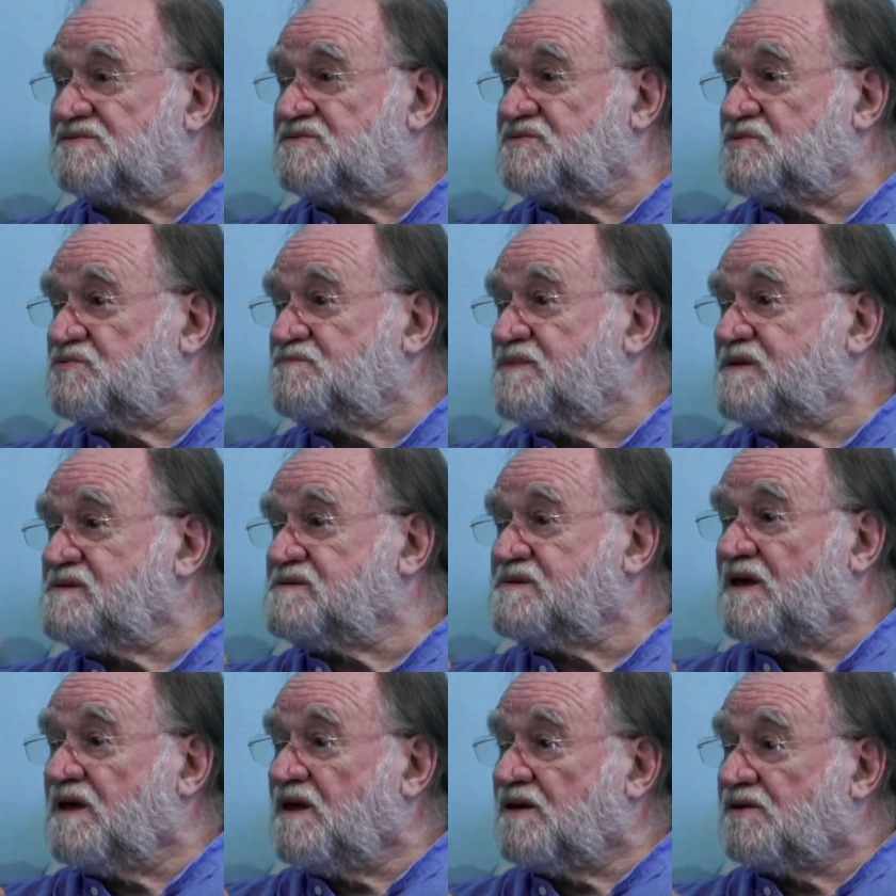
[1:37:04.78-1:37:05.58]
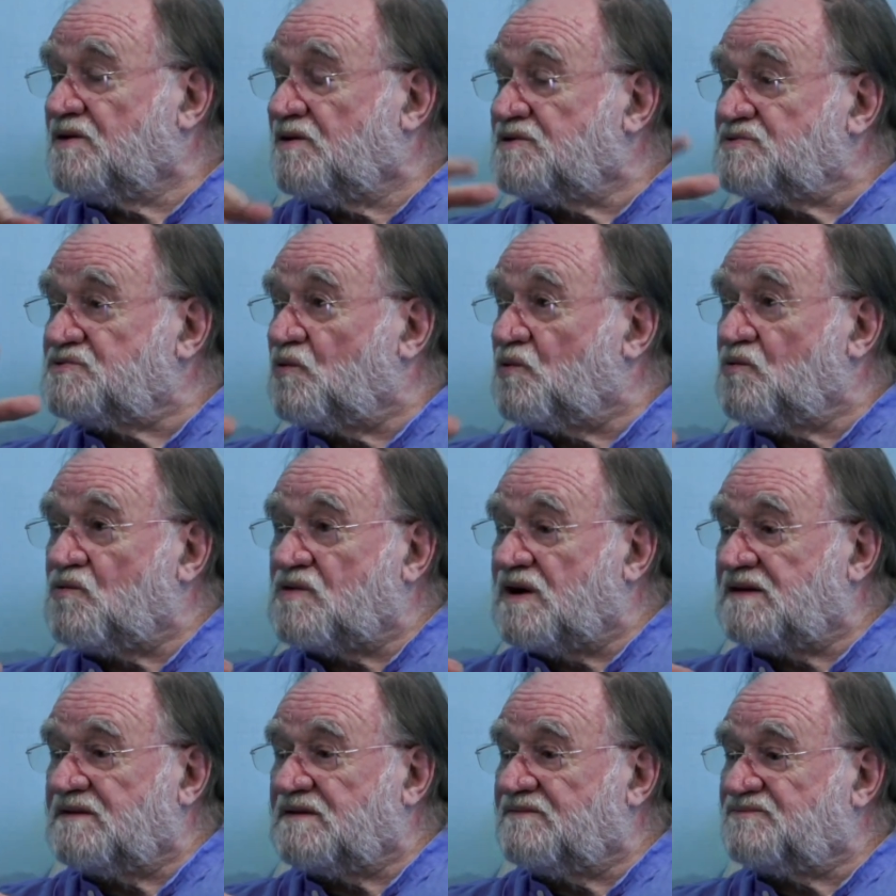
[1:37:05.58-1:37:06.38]
you've been going to all
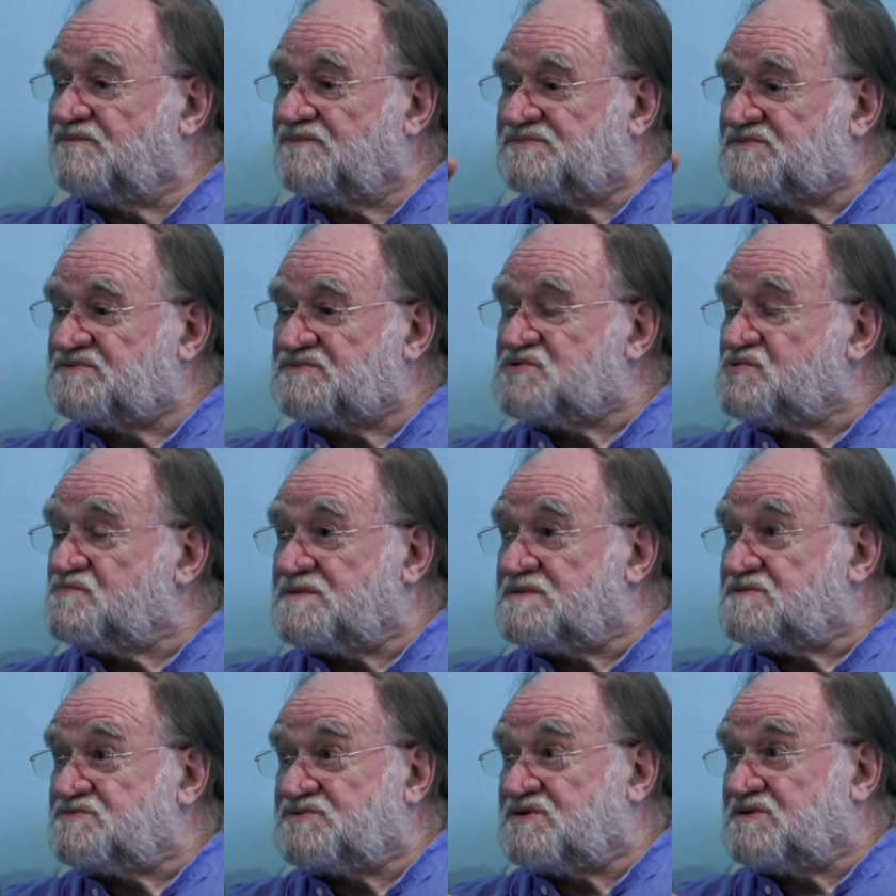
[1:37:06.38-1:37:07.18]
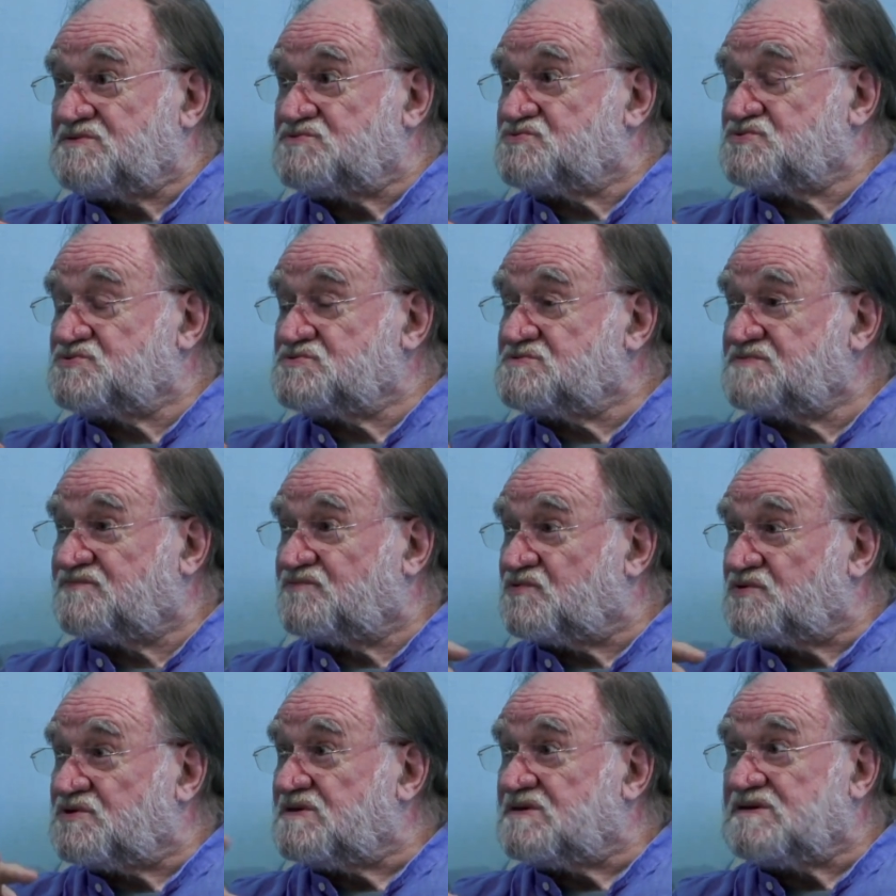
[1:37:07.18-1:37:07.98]
kind of stupid teachers for
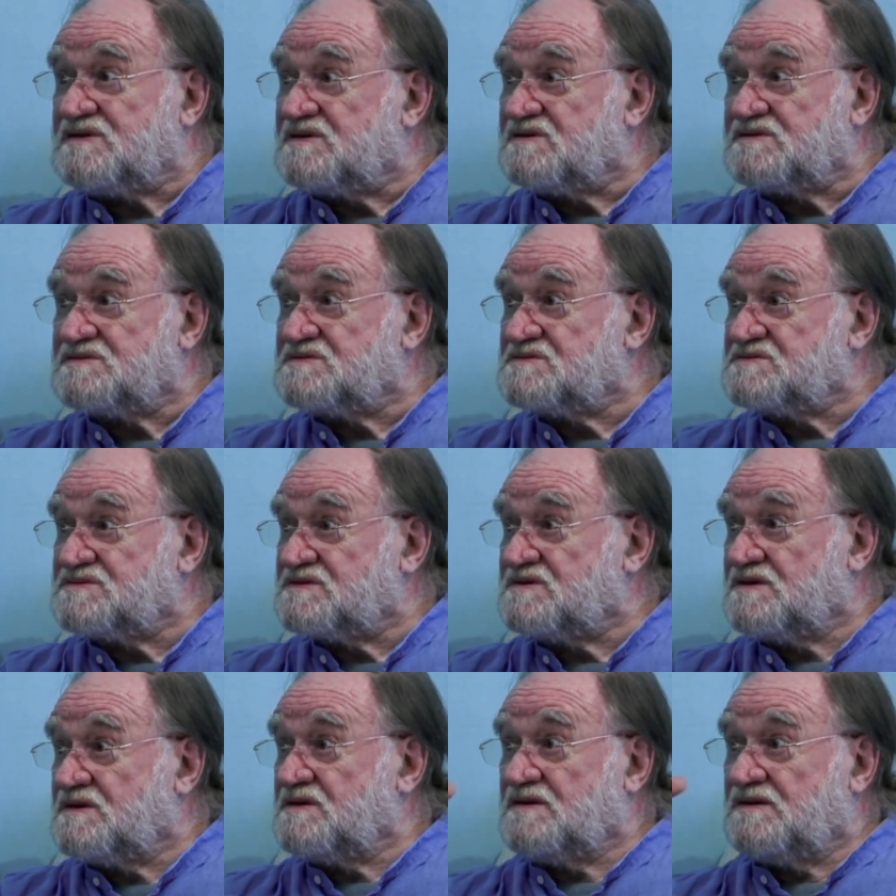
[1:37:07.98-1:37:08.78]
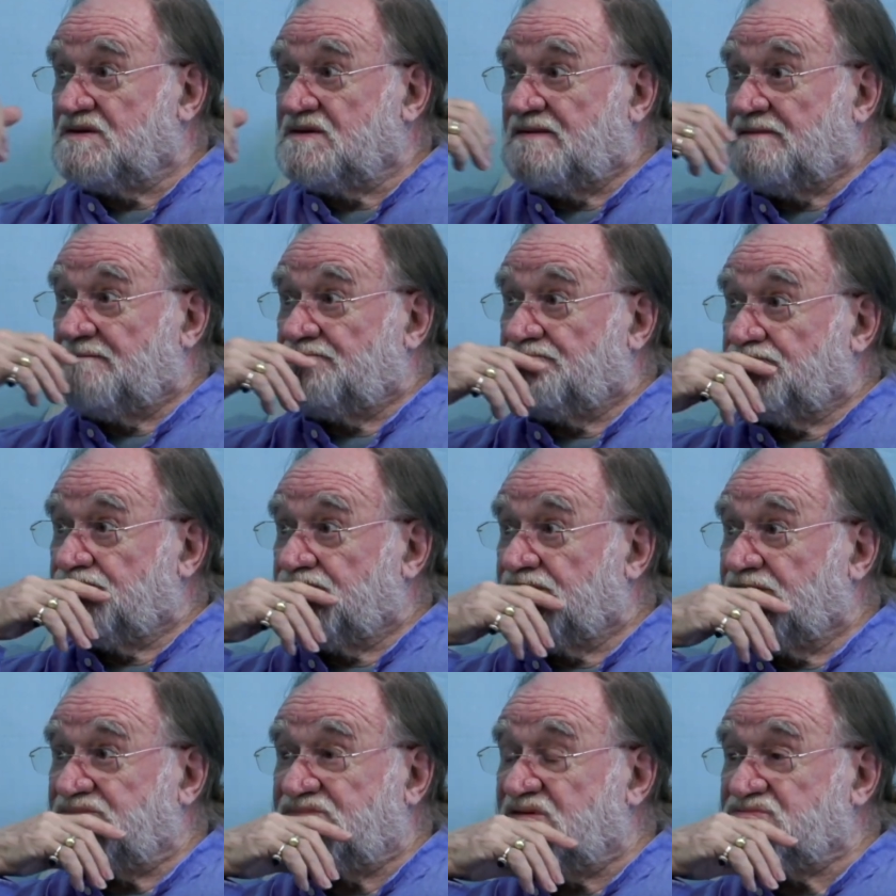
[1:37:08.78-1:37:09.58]
years
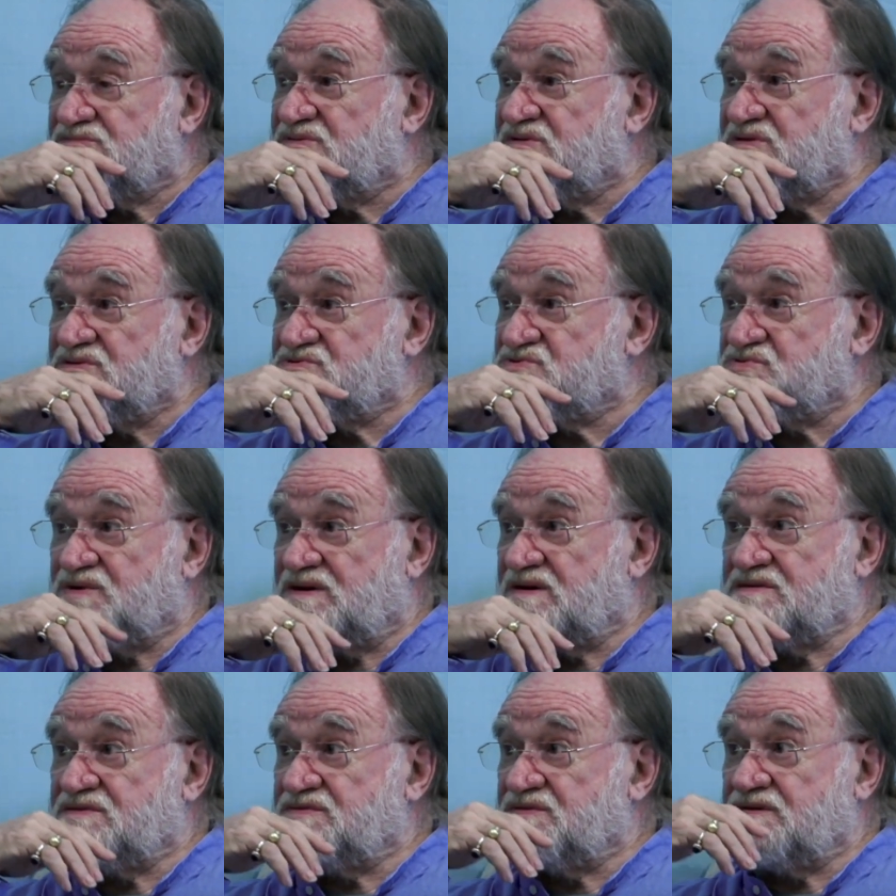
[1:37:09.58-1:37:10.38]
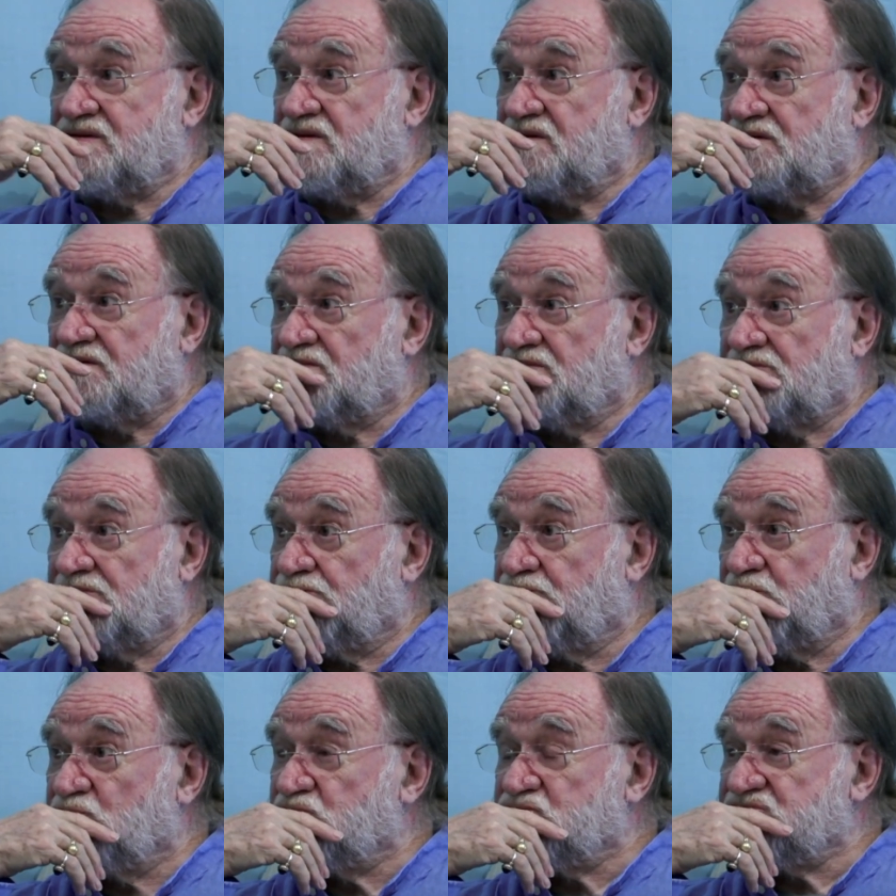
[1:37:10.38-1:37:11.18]
that didn't teach you anything,
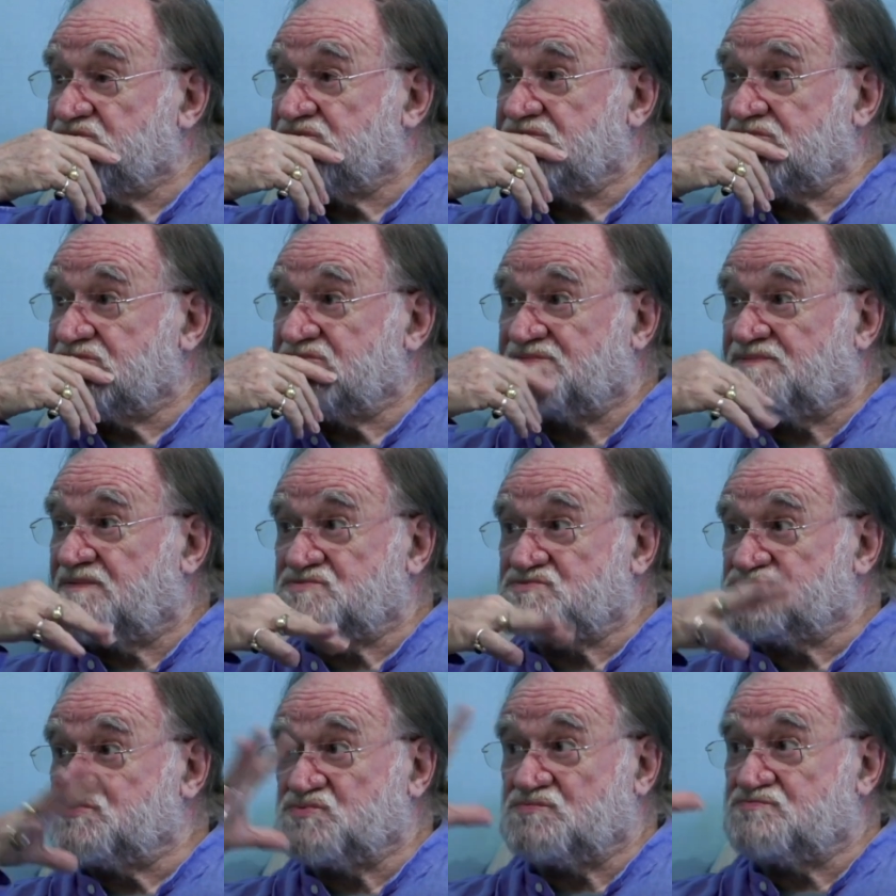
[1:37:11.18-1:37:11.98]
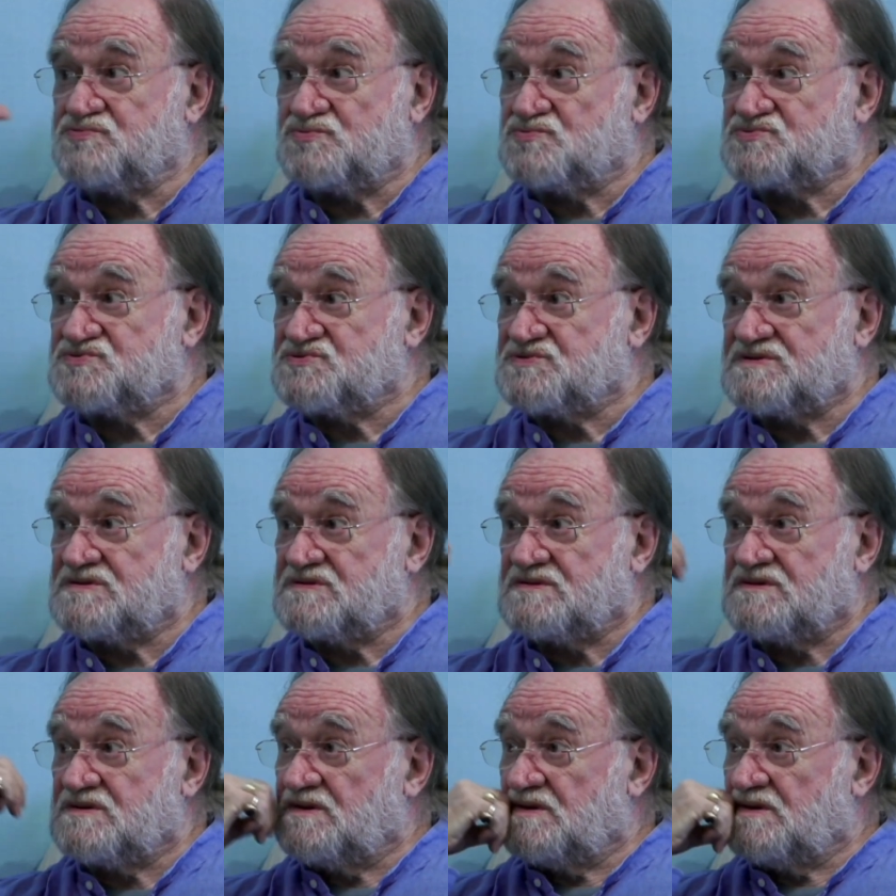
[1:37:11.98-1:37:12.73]
bullshit, spiritual bullshit.